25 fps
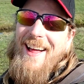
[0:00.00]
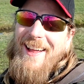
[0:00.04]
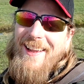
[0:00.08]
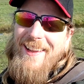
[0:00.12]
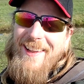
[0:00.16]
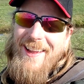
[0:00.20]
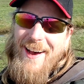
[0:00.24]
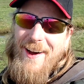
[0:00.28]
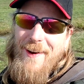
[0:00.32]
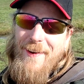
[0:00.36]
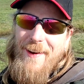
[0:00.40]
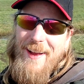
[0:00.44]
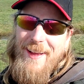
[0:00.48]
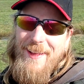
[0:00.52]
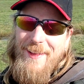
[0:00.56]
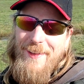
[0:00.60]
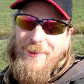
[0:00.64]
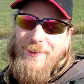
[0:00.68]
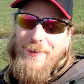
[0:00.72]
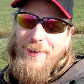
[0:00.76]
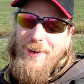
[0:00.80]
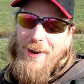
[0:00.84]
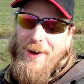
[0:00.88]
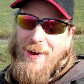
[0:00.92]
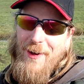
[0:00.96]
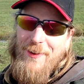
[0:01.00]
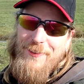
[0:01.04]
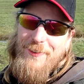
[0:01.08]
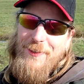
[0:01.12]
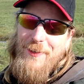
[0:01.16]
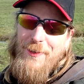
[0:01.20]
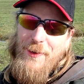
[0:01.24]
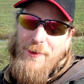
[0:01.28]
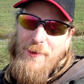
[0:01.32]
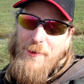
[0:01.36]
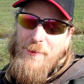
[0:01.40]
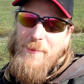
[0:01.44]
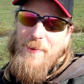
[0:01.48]
Now, and you can't
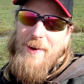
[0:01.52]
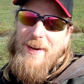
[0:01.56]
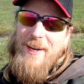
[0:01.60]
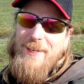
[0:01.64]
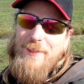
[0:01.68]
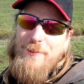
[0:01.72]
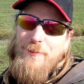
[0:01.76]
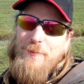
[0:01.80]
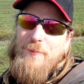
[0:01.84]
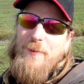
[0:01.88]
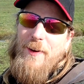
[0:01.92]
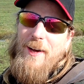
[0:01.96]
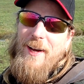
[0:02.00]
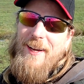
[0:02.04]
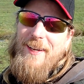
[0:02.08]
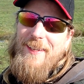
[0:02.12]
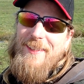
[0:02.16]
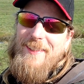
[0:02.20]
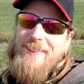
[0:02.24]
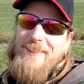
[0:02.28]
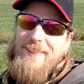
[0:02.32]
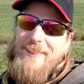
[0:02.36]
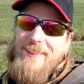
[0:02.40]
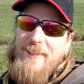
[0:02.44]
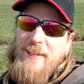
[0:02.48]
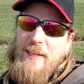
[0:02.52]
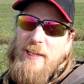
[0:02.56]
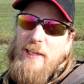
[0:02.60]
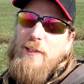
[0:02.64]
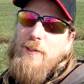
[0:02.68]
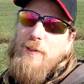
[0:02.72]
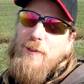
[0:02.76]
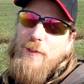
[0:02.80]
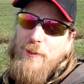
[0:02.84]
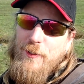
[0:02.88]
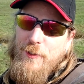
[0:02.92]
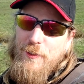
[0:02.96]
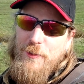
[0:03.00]
always find
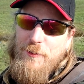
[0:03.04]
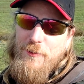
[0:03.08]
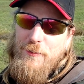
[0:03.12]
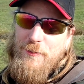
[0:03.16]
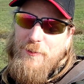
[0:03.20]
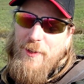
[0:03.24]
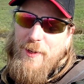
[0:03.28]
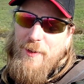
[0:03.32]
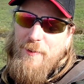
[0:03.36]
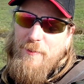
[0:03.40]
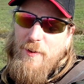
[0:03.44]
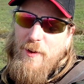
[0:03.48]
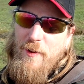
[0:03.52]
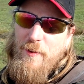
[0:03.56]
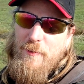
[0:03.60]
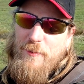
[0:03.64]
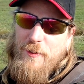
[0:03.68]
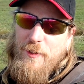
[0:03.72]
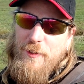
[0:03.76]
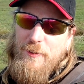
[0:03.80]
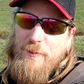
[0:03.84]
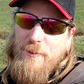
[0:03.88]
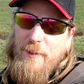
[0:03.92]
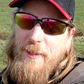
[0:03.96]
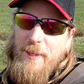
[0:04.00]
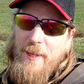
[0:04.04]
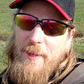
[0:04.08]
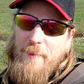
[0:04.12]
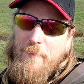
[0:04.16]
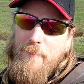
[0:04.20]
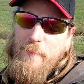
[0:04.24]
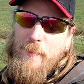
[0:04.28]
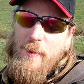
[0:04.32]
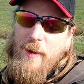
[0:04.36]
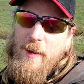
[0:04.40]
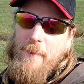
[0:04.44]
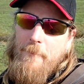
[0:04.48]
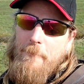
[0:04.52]
the good stuff, obviously.
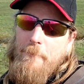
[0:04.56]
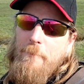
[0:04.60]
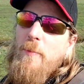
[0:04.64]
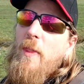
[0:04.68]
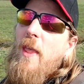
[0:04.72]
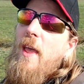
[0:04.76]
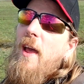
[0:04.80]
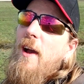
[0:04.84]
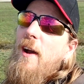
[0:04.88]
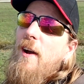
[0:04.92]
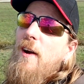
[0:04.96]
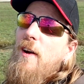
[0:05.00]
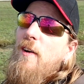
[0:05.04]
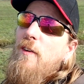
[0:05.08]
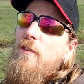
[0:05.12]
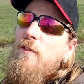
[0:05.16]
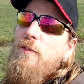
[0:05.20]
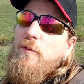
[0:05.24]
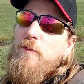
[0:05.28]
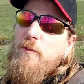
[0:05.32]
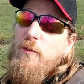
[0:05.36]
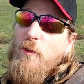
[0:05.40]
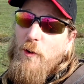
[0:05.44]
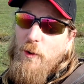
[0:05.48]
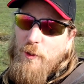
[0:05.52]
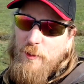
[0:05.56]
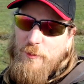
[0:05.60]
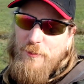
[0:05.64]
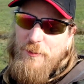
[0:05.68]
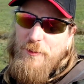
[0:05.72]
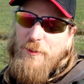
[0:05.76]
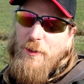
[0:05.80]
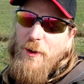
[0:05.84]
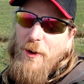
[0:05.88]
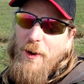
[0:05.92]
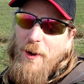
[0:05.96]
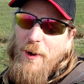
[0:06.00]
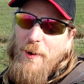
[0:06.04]
But for
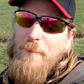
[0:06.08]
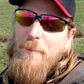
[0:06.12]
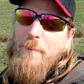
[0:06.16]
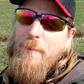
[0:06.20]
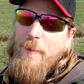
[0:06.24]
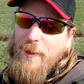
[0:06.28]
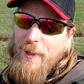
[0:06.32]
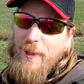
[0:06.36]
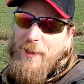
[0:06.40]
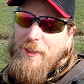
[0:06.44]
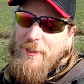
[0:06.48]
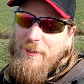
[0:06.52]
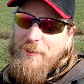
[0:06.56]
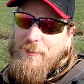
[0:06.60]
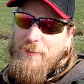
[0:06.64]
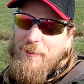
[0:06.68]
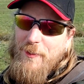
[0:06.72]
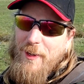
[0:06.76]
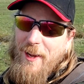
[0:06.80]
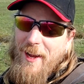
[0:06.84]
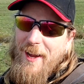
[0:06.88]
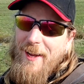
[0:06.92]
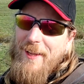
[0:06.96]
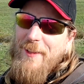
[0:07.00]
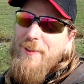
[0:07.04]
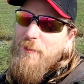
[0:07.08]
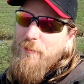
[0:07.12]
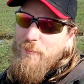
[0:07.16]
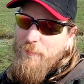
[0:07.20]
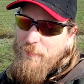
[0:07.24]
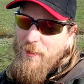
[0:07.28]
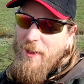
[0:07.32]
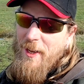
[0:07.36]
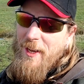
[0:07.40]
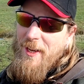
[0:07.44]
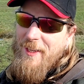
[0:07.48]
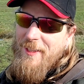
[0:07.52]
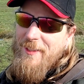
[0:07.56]
sure, we're gonna try to
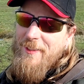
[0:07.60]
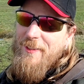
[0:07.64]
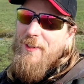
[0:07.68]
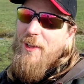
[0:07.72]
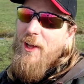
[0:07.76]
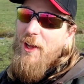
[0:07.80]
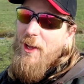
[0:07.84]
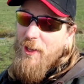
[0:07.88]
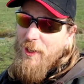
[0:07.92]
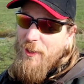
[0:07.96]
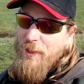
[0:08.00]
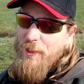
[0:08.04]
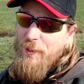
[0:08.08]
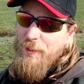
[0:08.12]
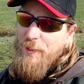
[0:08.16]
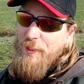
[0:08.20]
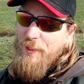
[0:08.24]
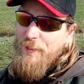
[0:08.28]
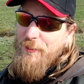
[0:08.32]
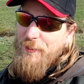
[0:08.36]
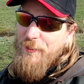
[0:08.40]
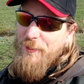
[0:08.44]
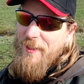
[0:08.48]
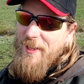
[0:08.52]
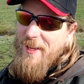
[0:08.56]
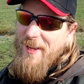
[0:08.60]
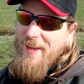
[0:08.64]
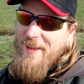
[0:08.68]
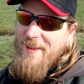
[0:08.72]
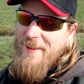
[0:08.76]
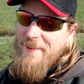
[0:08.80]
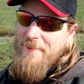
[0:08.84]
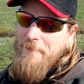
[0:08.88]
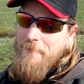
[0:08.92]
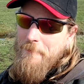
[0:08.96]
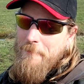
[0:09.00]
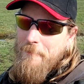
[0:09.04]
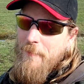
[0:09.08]
find a goodie today.
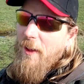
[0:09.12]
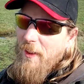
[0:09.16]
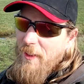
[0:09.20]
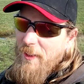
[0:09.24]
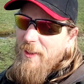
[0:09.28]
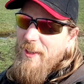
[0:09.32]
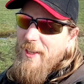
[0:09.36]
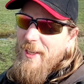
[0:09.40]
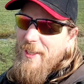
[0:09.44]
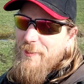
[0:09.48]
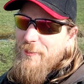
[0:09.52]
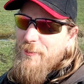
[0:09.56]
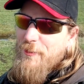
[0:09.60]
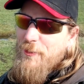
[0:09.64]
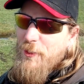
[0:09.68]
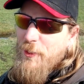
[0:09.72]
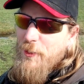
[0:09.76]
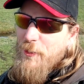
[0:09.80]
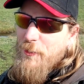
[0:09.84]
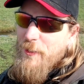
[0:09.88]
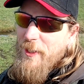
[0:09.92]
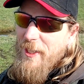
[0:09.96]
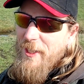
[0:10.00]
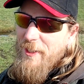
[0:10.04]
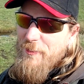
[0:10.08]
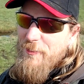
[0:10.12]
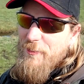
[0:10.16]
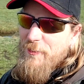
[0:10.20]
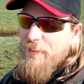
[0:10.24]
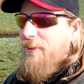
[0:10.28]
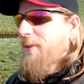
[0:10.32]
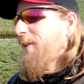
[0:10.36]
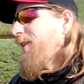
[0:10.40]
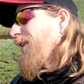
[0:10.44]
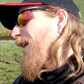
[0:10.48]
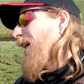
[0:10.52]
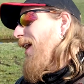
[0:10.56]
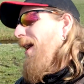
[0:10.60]
Let's do this,
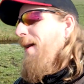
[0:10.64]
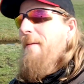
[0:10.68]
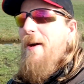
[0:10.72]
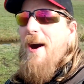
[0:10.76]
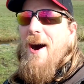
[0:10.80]
come